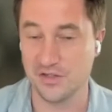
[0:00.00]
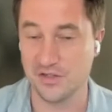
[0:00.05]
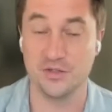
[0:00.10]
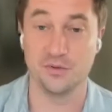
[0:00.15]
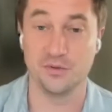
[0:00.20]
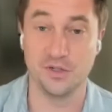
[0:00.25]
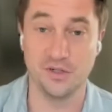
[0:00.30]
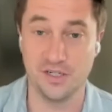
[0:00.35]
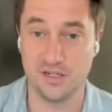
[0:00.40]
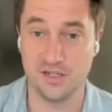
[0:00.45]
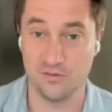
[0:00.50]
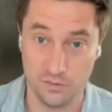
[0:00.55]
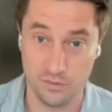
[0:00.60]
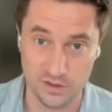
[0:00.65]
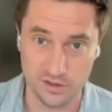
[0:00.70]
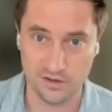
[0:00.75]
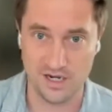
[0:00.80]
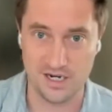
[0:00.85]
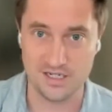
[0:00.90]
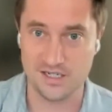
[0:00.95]
so you really can
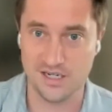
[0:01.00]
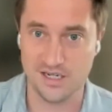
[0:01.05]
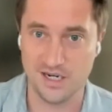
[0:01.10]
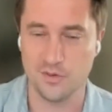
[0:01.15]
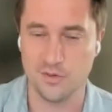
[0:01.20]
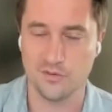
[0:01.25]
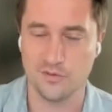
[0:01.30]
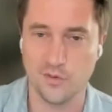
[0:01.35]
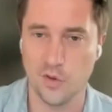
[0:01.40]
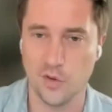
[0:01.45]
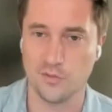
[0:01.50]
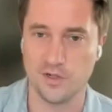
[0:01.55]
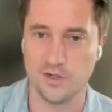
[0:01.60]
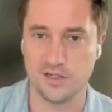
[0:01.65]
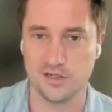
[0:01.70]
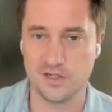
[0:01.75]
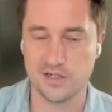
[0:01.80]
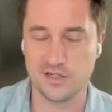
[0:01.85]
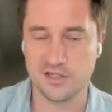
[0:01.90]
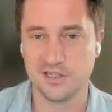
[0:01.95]
realize that
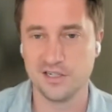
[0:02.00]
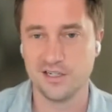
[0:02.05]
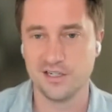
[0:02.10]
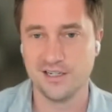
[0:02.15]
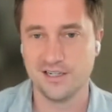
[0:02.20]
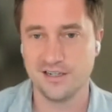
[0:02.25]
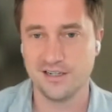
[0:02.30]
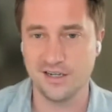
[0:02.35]
performance.